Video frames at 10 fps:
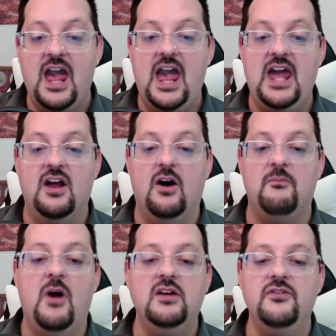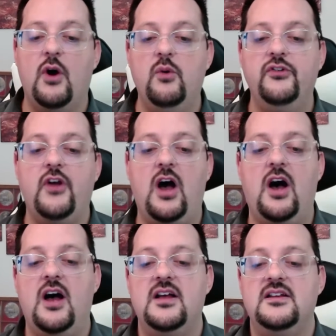And among those
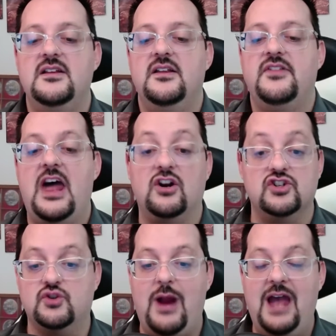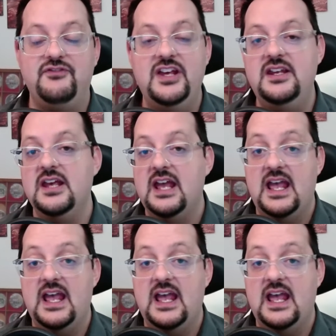that are drafted